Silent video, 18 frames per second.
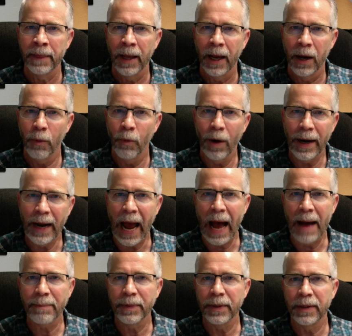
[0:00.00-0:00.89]
And what
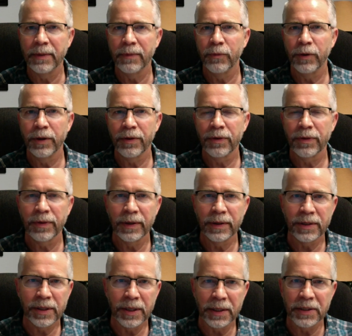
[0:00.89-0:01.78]
happened with the
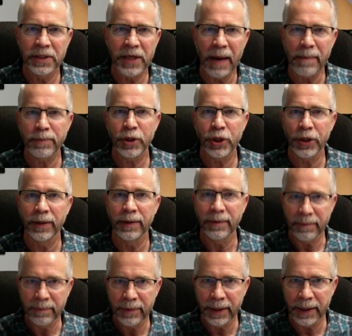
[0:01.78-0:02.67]

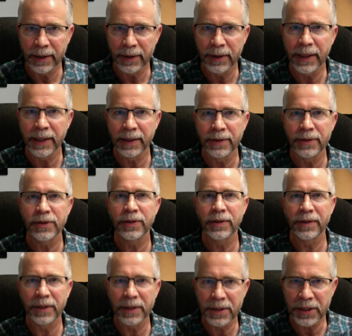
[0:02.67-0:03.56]
deception, there it is,
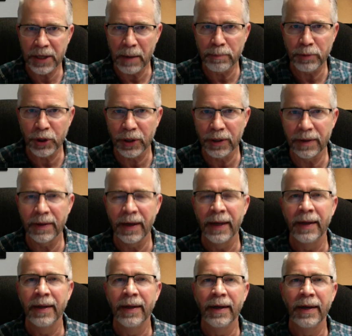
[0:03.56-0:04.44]
deception,
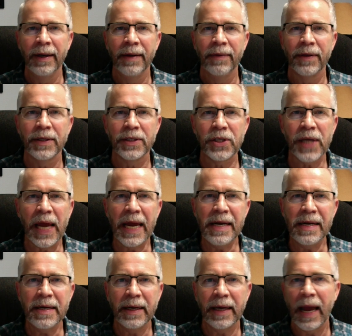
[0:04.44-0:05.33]
that
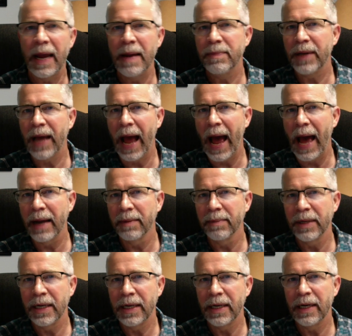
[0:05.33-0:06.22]
Satan came to Adam
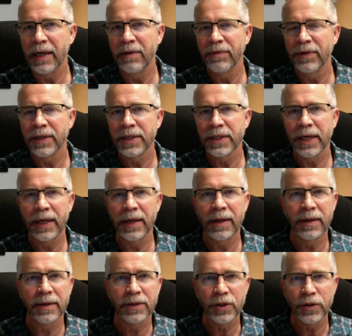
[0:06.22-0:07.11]
and Eve and said,
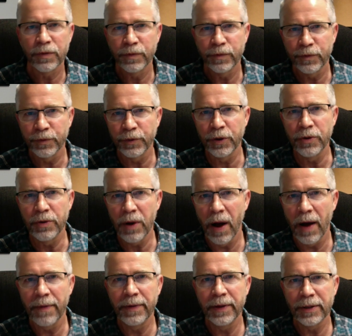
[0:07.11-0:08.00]
this fruit
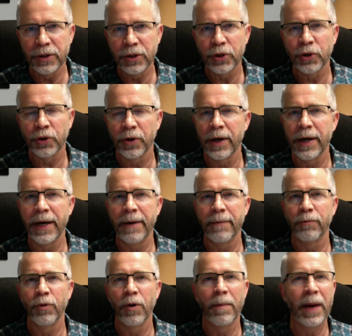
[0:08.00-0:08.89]
on this tree
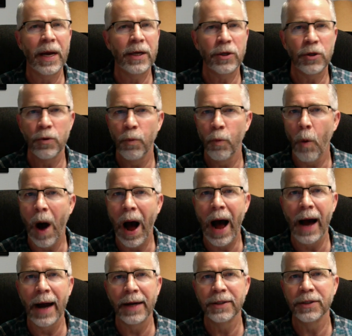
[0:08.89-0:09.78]
will make you
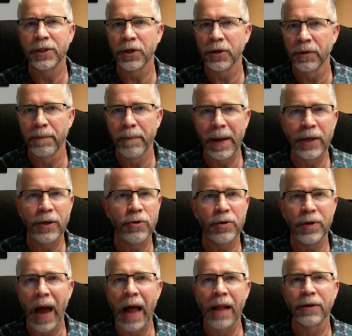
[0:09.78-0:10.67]
wise. It'll make you
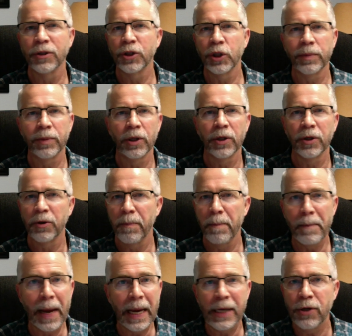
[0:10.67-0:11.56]
knowledgeable. It'll
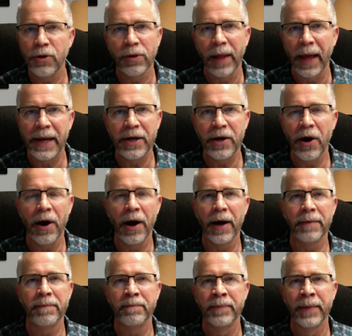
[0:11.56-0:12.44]
make you like God.